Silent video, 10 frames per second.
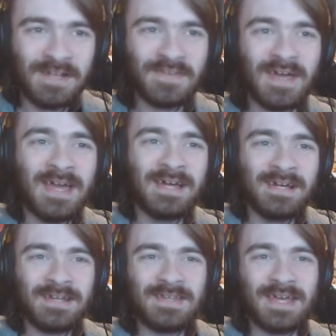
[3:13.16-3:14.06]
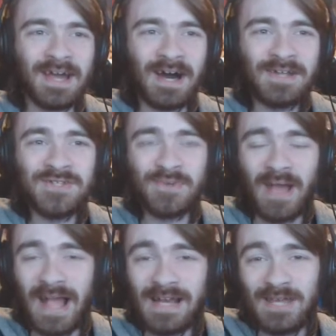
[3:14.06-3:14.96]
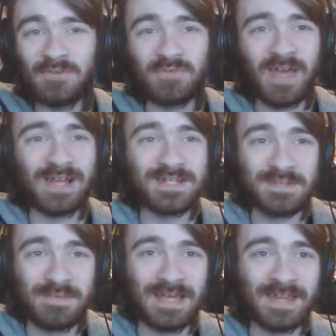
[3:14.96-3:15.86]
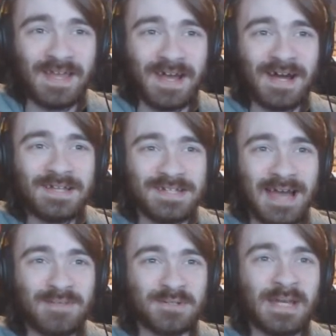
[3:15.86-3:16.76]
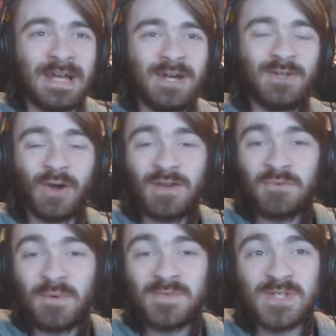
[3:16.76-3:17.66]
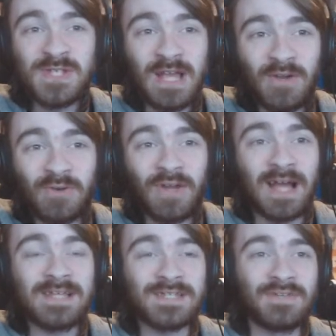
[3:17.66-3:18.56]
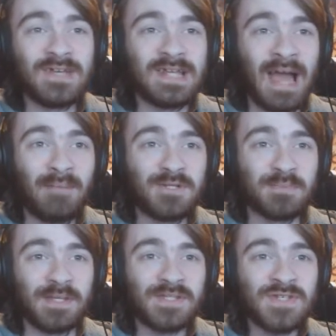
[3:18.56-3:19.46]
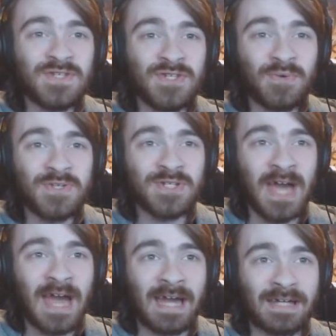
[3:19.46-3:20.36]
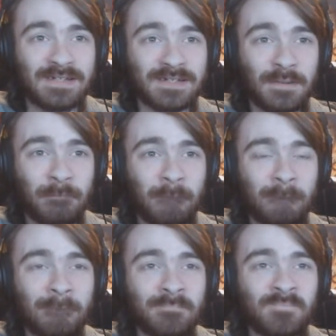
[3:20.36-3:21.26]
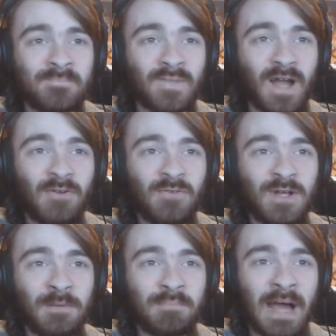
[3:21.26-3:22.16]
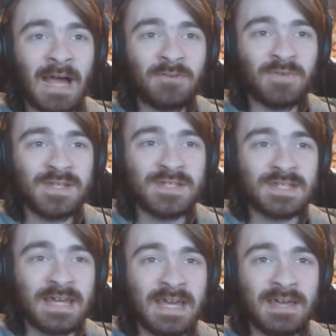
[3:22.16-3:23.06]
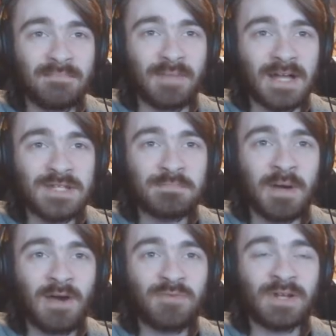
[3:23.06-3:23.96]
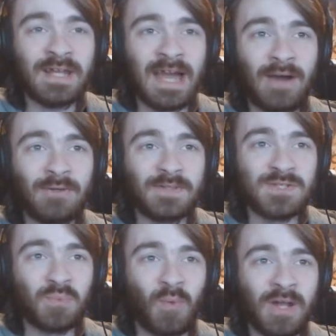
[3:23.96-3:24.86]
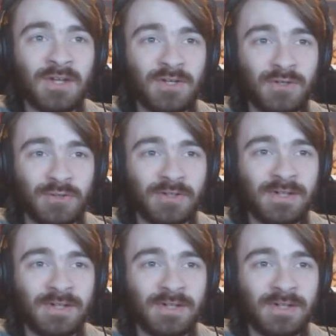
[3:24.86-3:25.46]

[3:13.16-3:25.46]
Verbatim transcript: they they can't do anything to me, and they can't damage me. Not even with synchronized can they damage me. This is so sad. I feel bad for his team. I just perfectly countered this one dude.